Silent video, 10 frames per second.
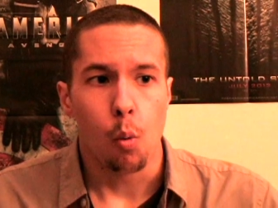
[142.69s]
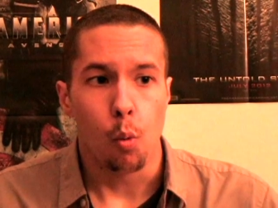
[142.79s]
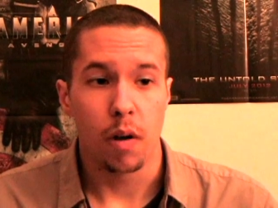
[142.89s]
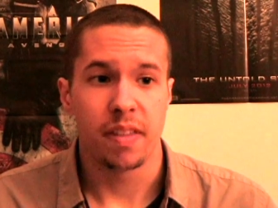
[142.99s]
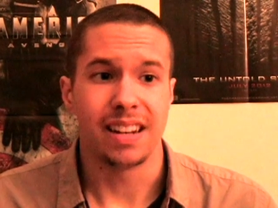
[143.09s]

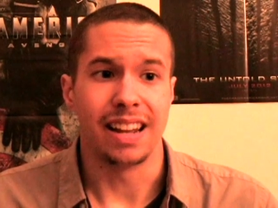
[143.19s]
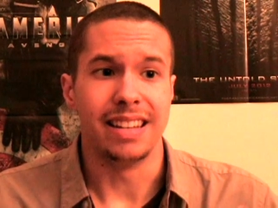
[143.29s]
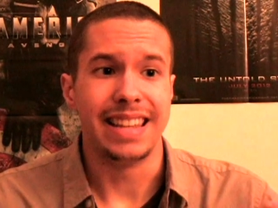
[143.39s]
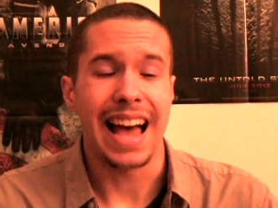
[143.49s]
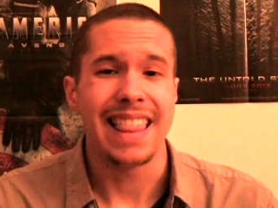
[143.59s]
What if they'd done
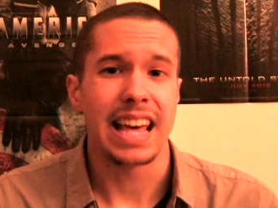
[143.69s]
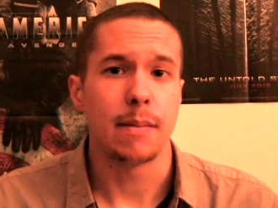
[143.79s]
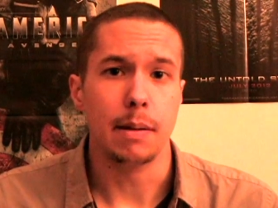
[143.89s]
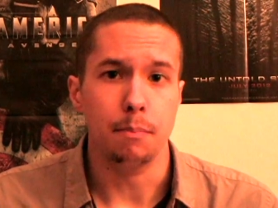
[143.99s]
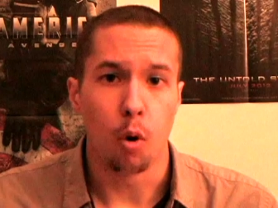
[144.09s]
that?
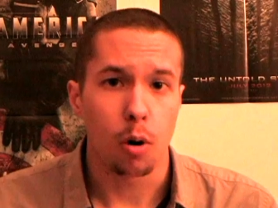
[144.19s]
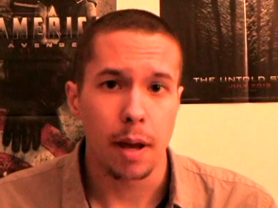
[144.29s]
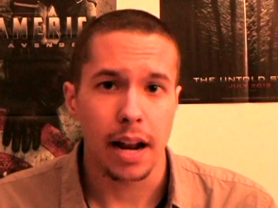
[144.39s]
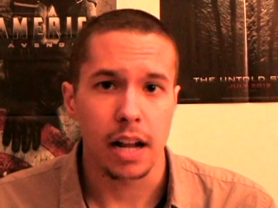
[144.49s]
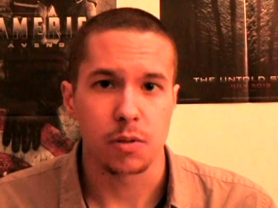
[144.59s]
That'd have been more
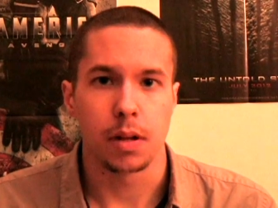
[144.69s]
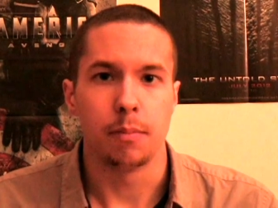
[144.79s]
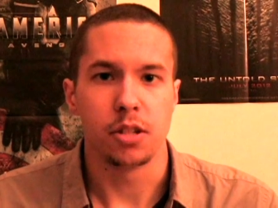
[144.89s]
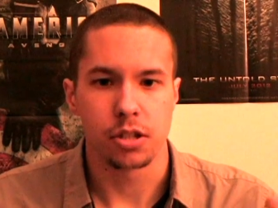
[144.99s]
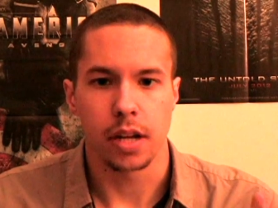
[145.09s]
badass, but
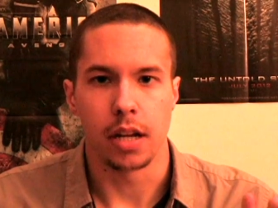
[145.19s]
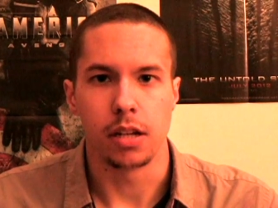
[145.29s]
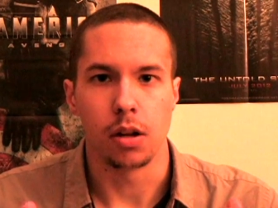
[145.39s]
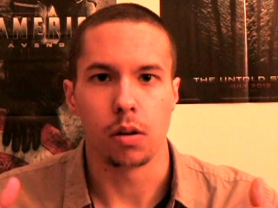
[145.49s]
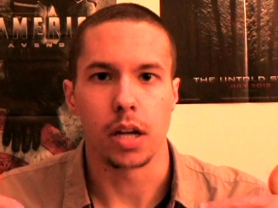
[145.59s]
I'm just saying,
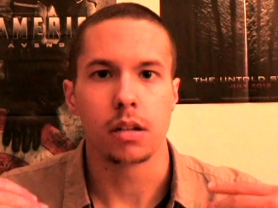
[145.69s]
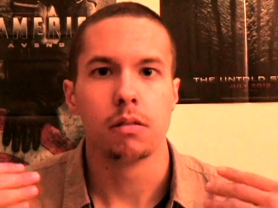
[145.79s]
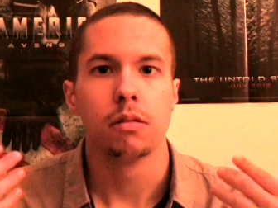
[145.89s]
you know, like,